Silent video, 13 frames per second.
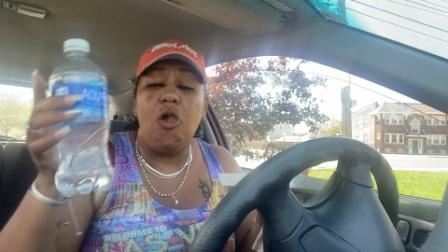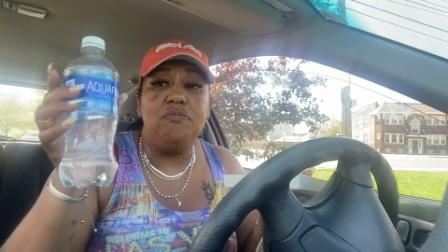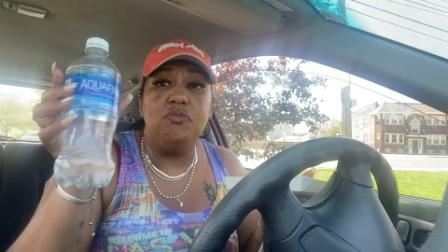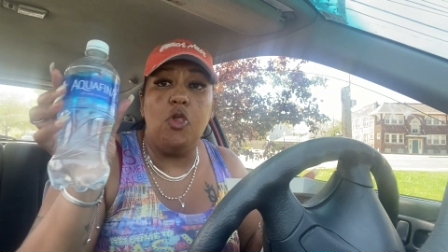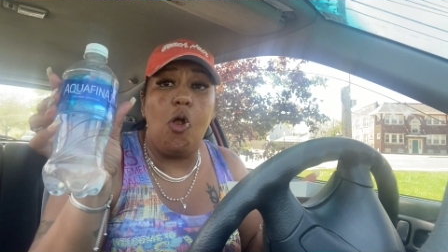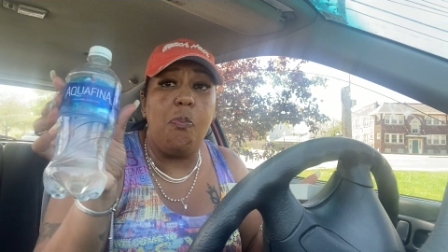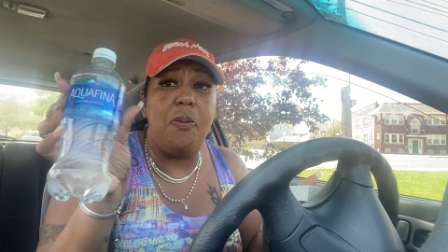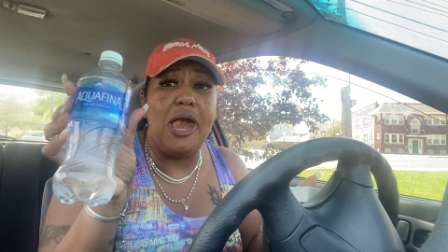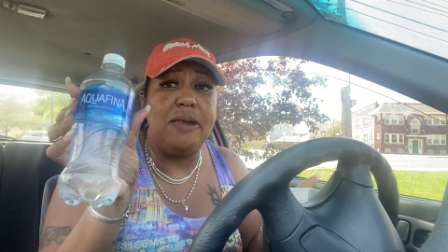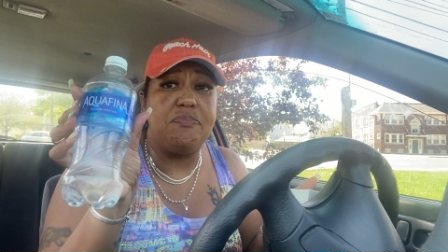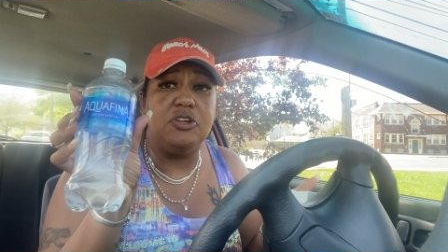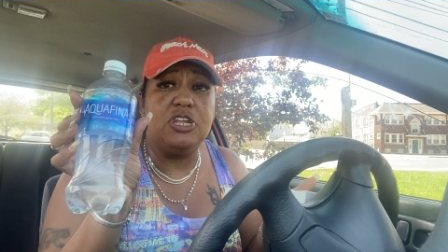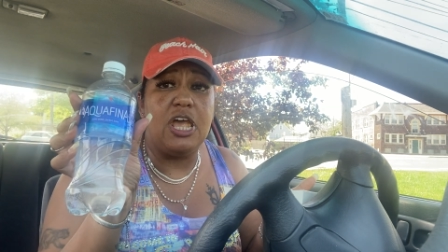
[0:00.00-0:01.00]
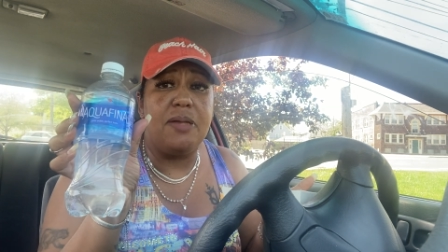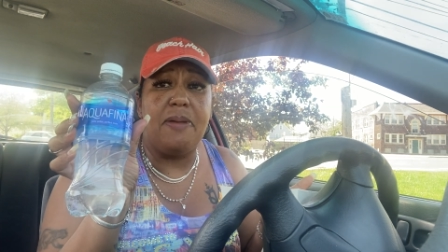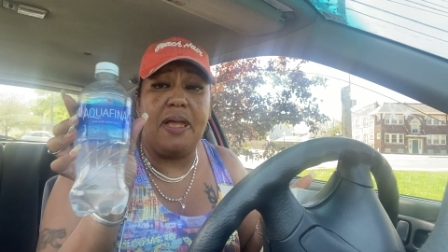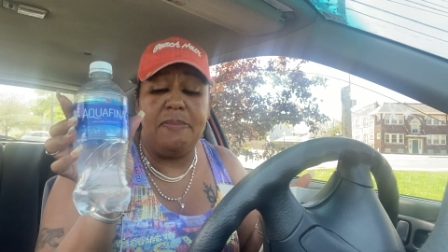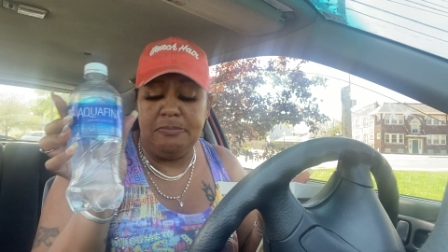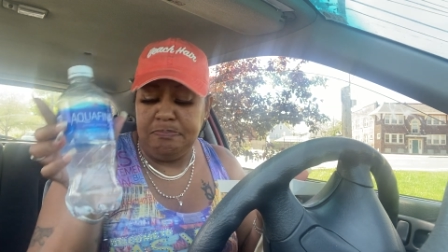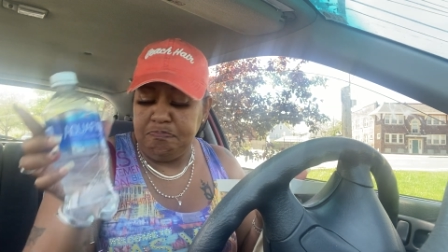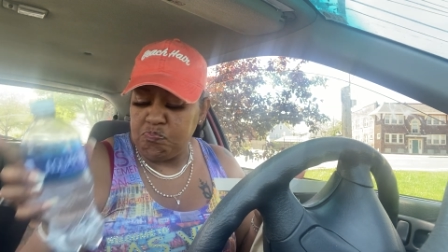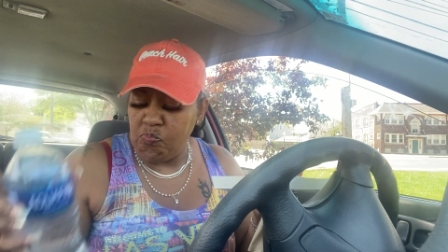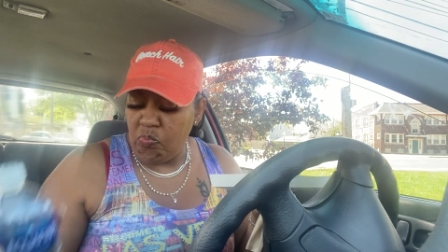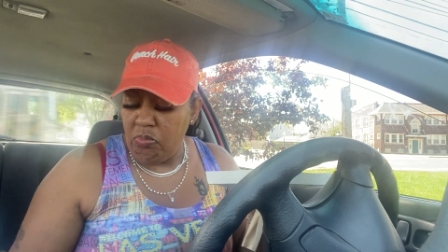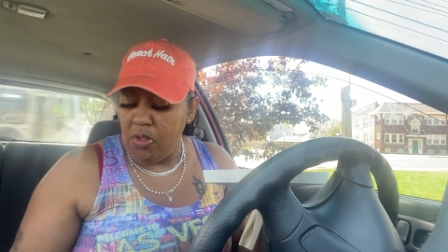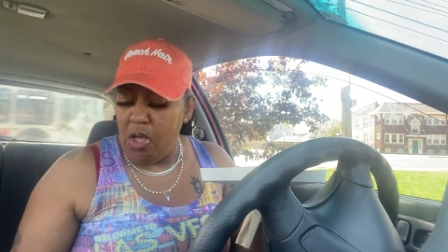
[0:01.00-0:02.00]
No pop today, baby.
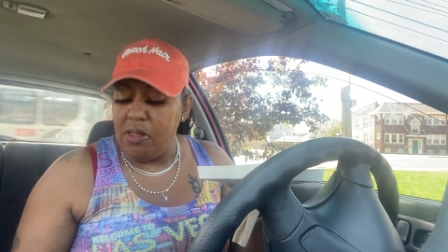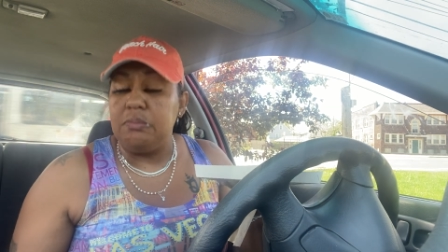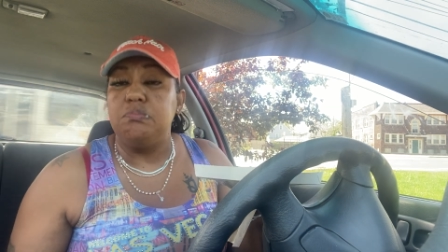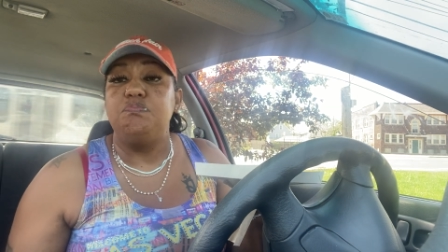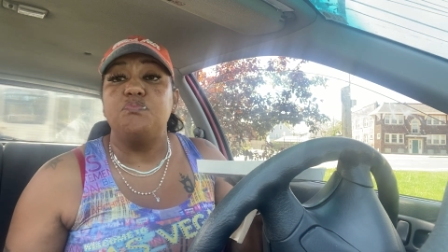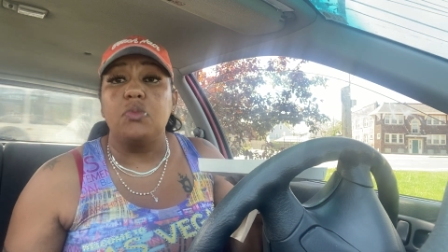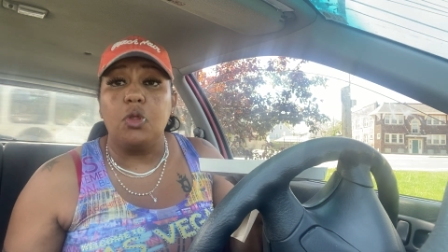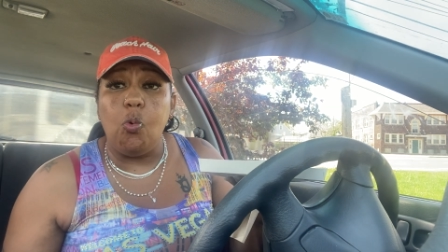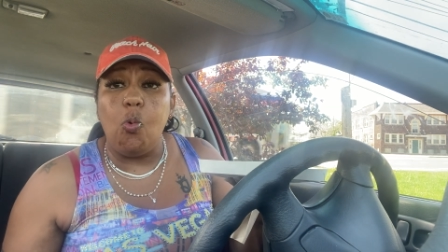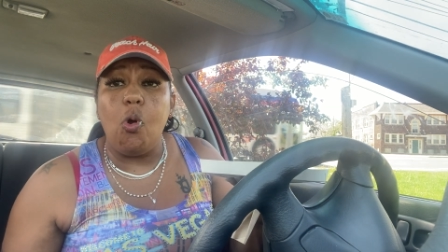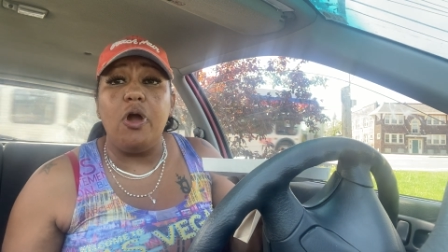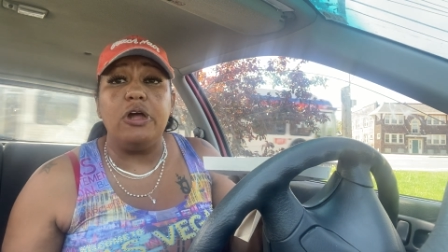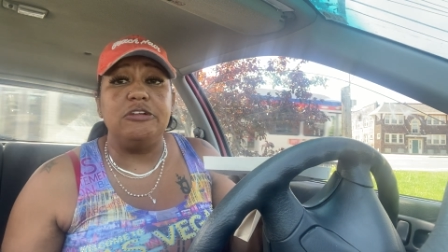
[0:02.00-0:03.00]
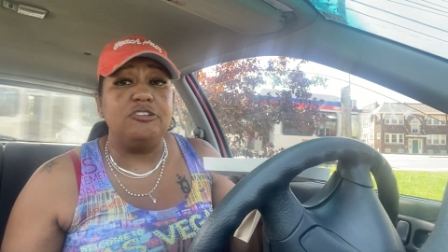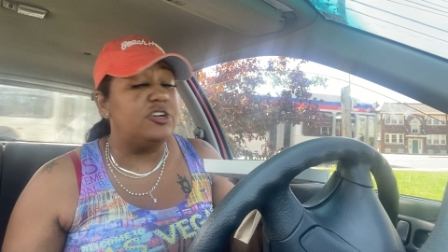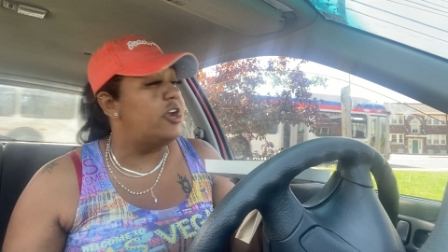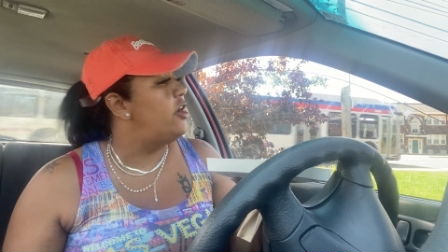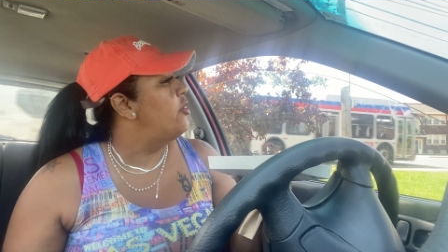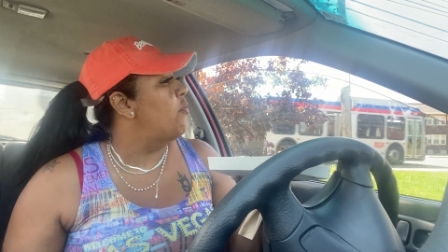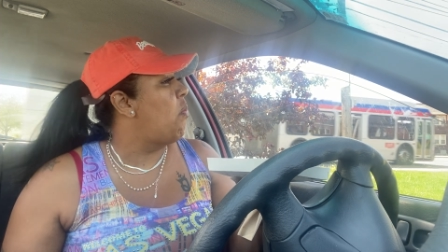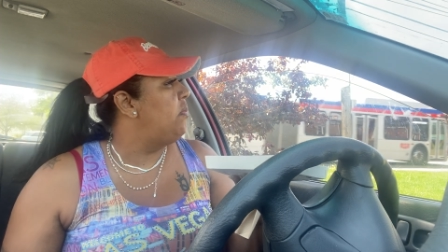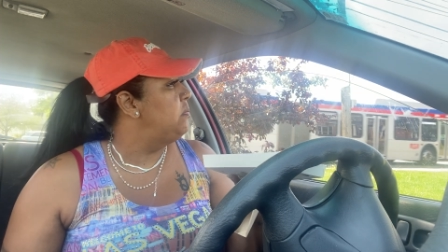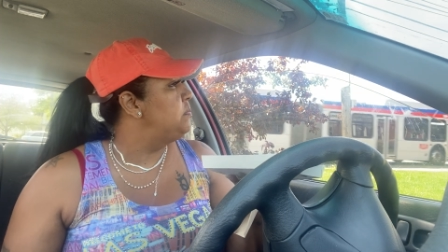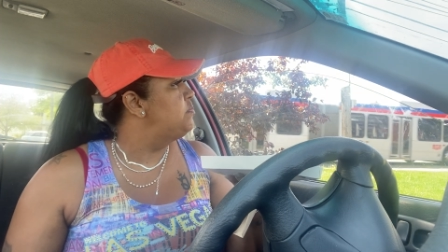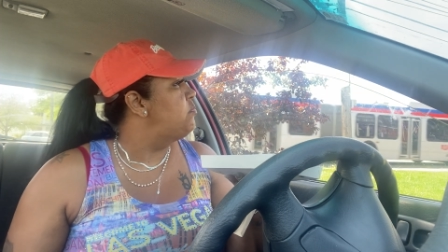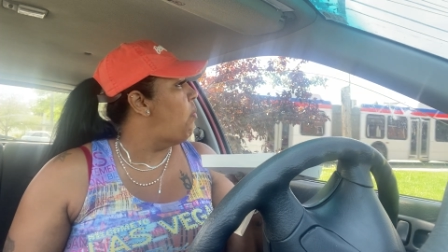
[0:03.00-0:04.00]
Water.
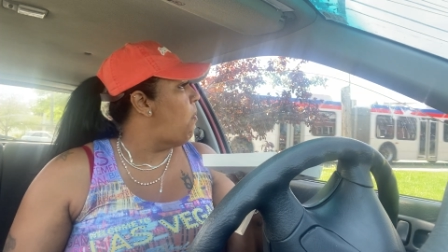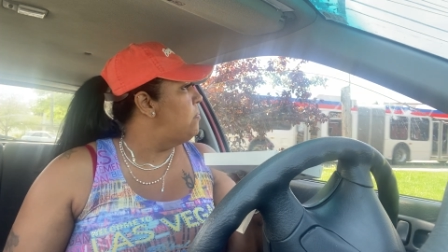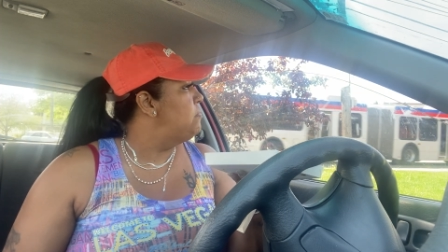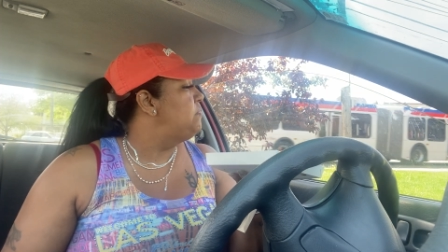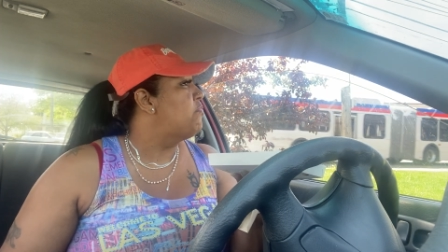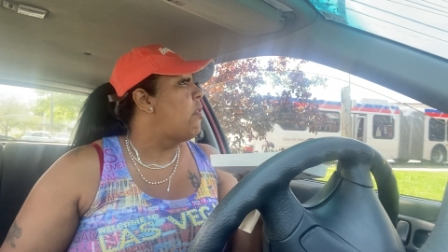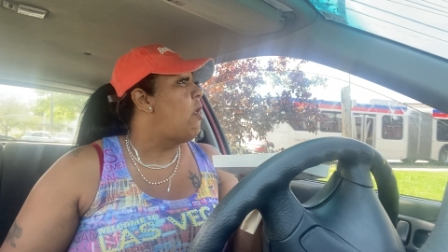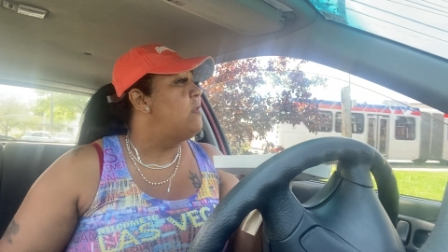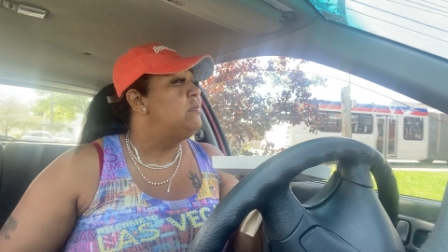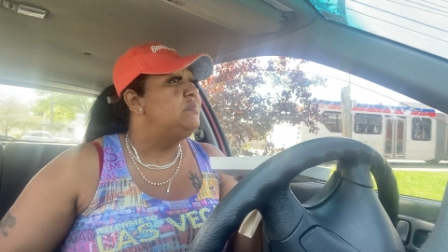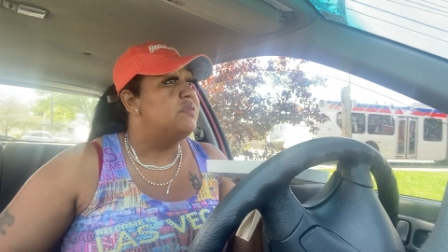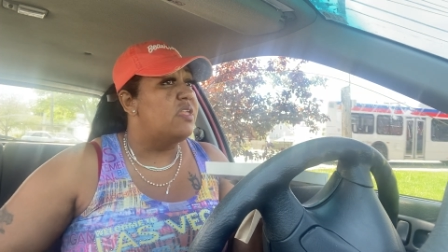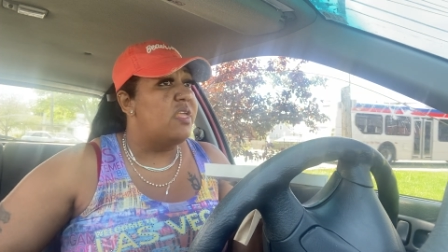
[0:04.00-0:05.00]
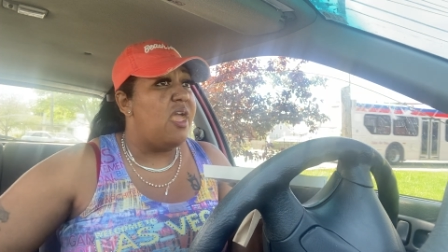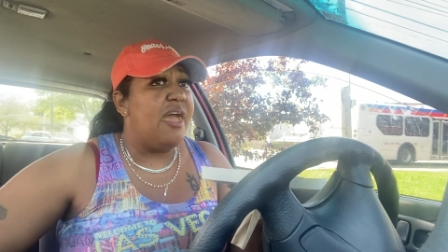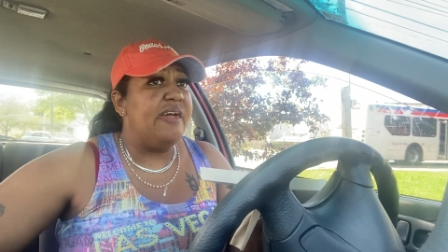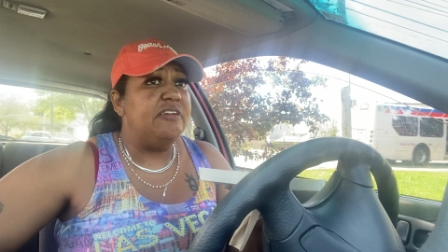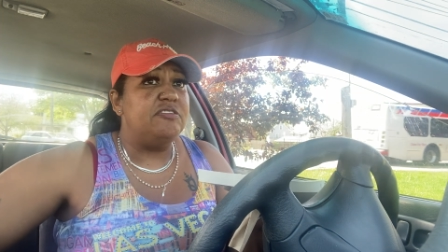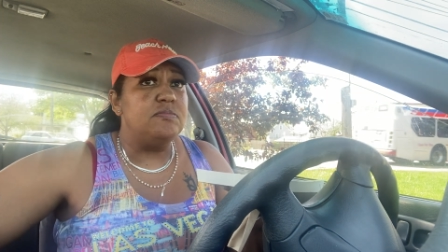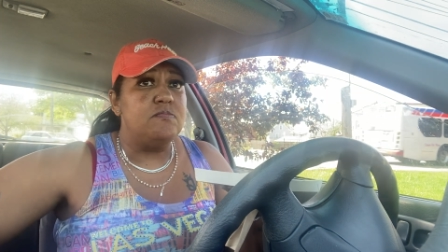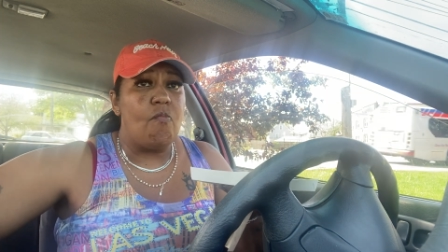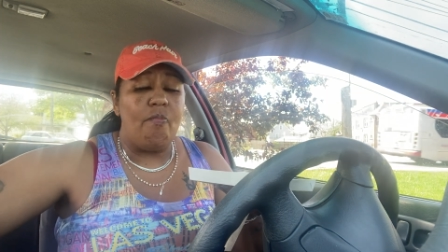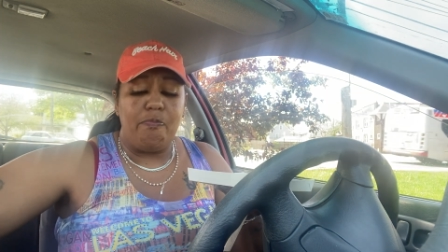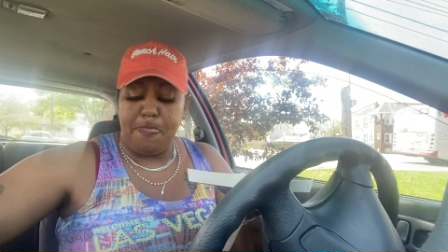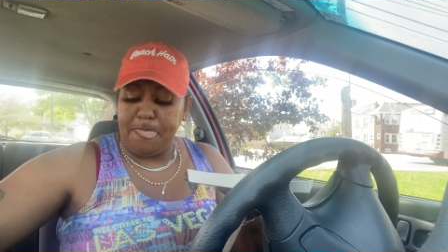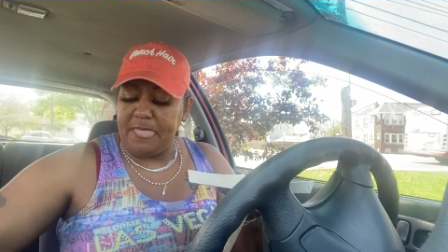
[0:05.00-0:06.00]
Yes.
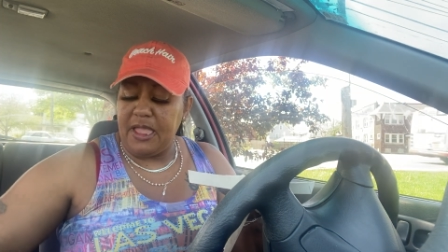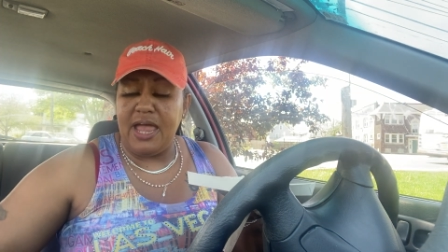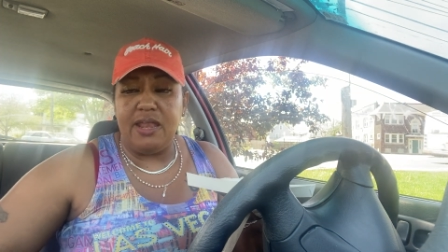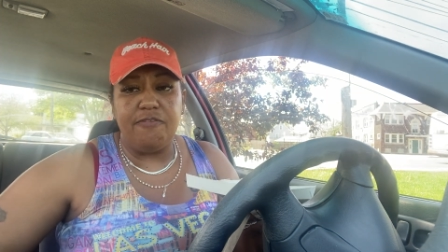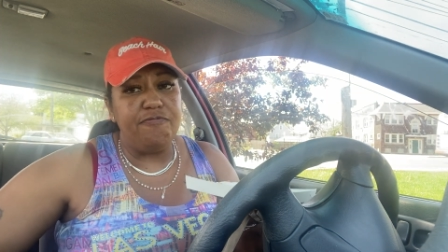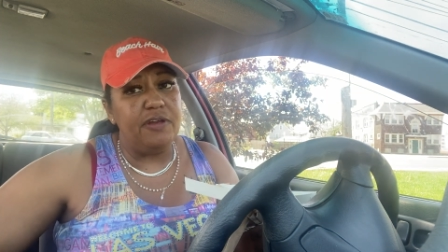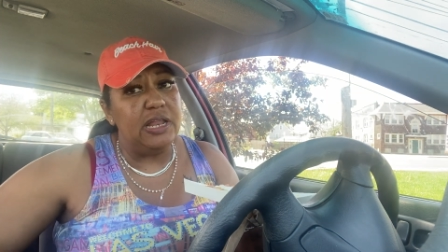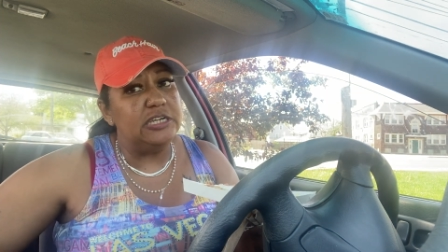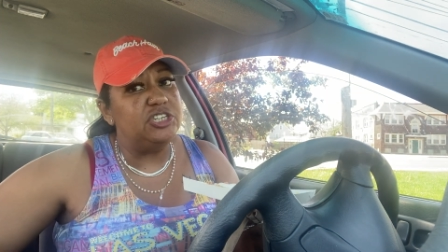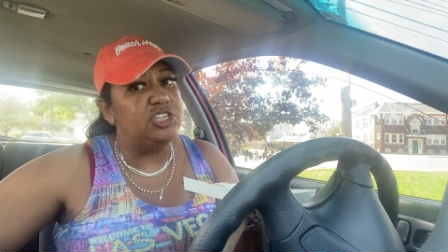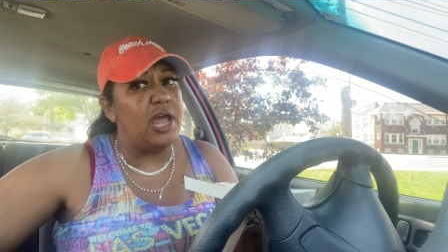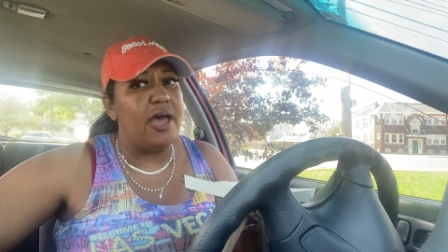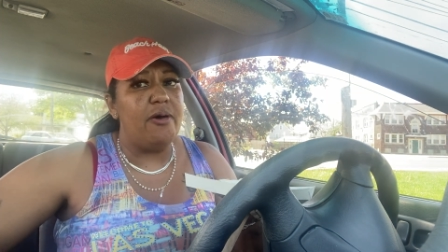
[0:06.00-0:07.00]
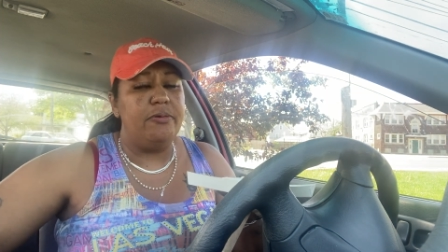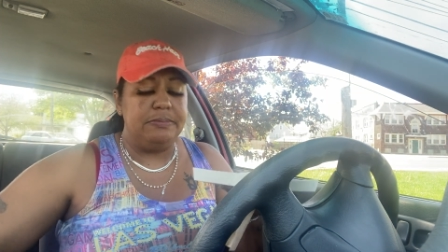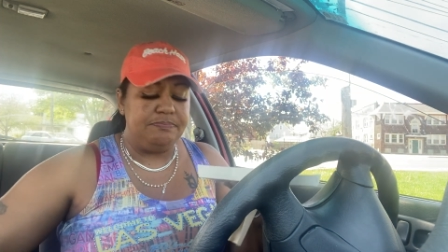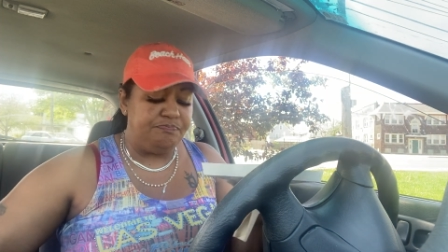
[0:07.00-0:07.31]
Gotta flush out.